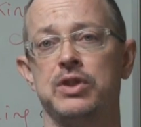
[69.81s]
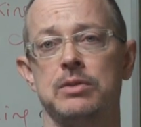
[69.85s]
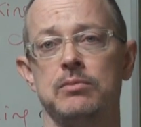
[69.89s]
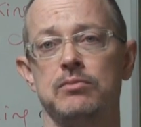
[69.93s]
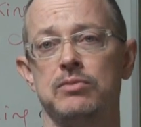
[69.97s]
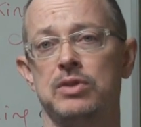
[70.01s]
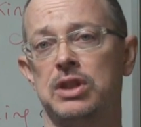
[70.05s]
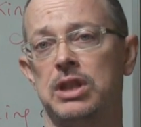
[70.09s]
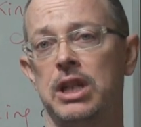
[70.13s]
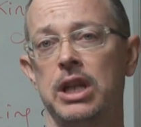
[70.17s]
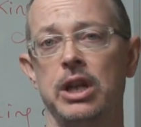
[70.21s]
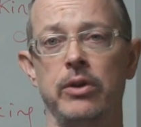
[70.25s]

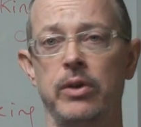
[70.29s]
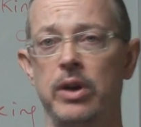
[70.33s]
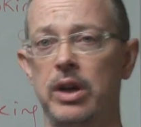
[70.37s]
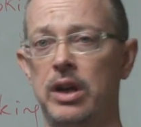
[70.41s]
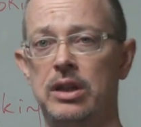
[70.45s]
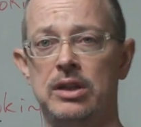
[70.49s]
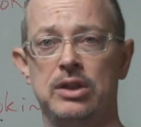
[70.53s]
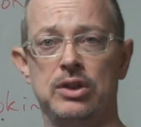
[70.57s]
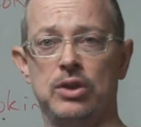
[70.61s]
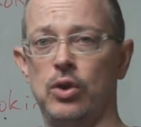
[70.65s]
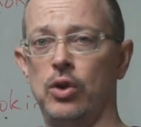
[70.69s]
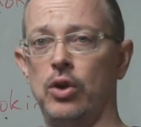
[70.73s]
some
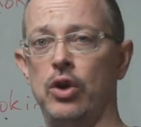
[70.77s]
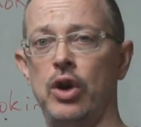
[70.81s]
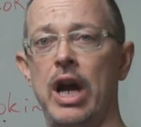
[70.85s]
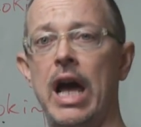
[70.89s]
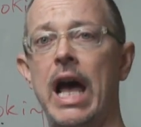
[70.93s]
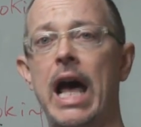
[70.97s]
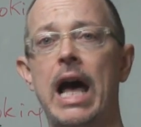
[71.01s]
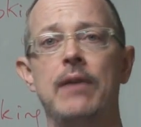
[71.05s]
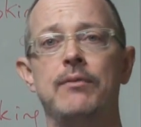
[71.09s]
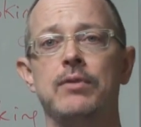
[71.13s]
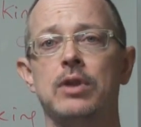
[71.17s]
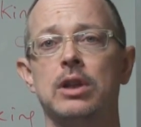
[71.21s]
cigarettes or
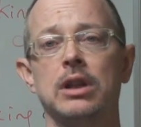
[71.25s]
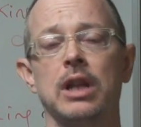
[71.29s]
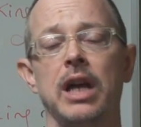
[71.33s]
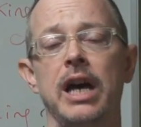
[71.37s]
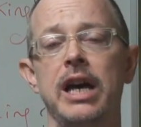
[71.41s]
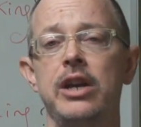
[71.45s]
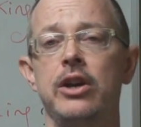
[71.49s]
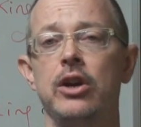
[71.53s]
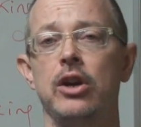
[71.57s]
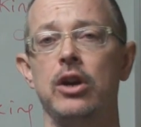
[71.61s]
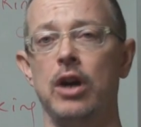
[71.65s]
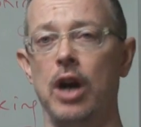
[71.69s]
have a
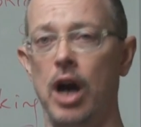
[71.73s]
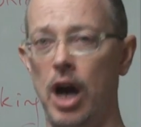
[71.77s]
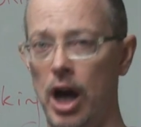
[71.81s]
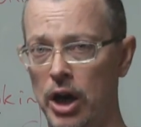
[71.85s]
lighter.